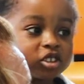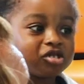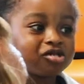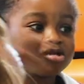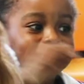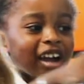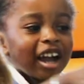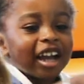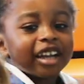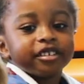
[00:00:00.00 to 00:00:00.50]

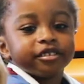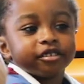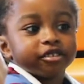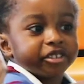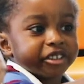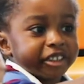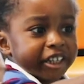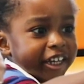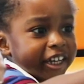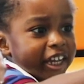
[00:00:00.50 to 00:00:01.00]

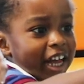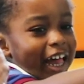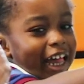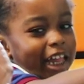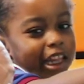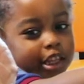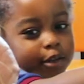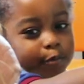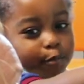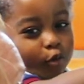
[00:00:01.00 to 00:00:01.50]
challenging
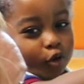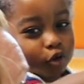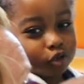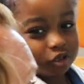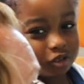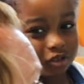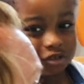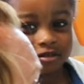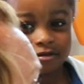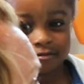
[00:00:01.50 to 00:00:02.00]
putting
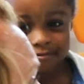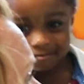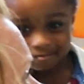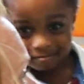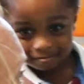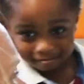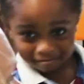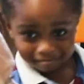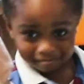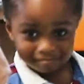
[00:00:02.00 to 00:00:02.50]
in place a
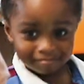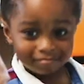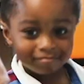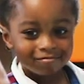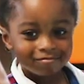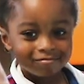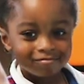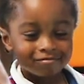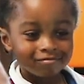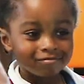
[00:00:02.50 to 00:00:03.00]
change
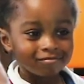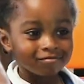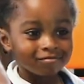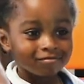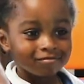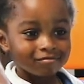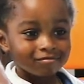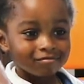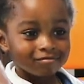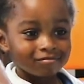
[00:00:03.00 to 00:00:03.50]
is.
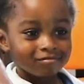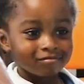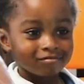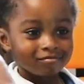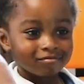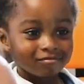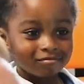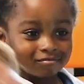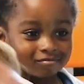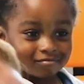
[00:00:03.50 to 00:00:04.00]

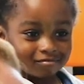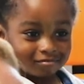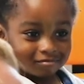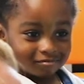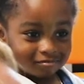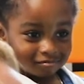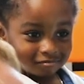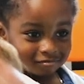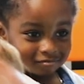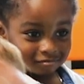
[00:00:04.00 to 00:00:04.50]

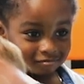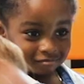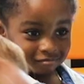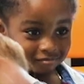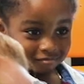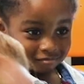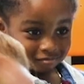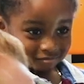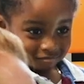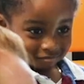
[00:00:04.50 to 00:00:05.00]
In my
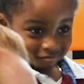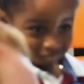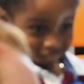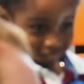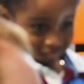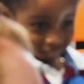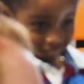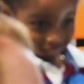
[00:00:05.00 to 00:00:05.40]
experience, the